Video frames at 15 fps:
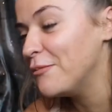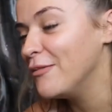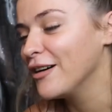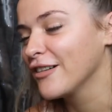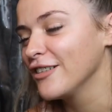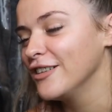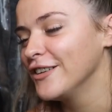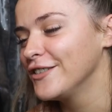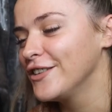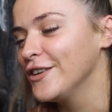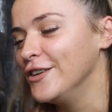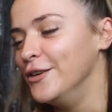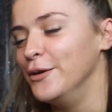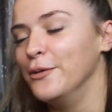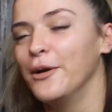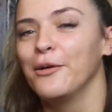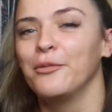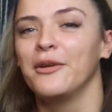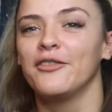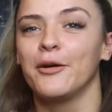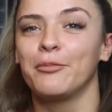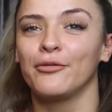am I gonna do
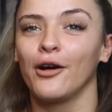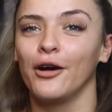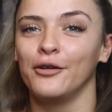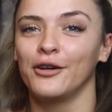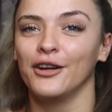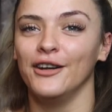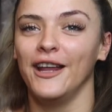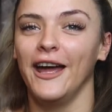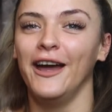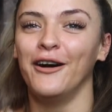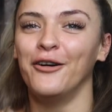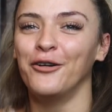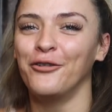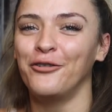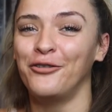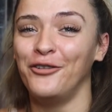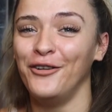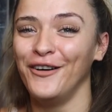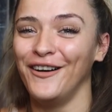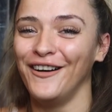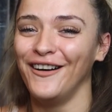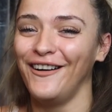with a broken
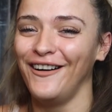elf?